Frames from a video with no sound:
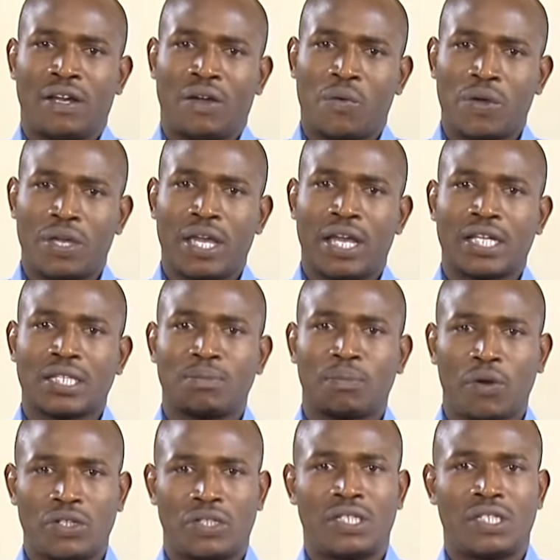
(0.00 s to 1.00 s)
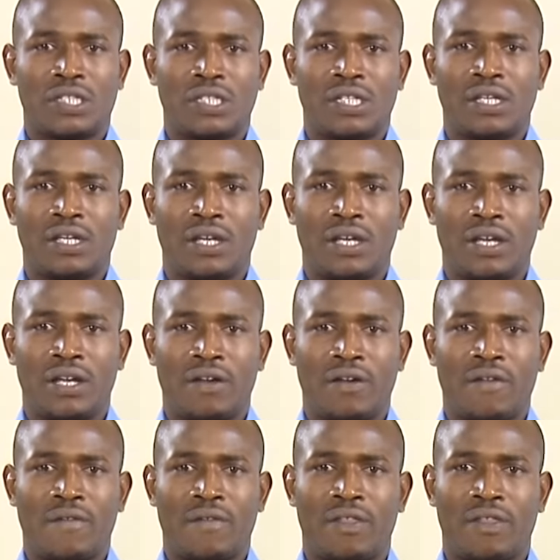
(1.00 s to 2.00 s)
we exploit
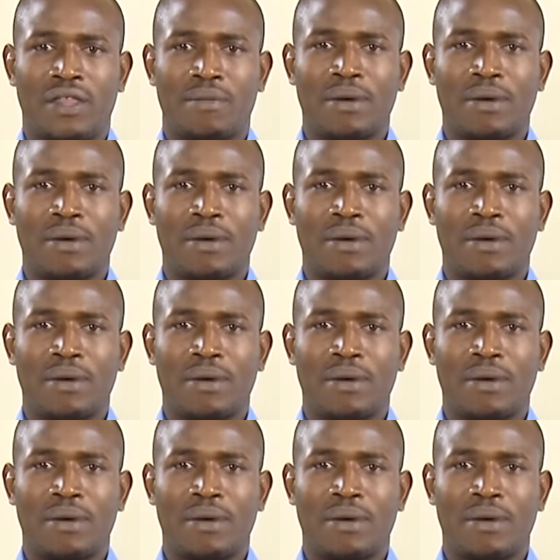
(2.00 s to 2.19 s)
the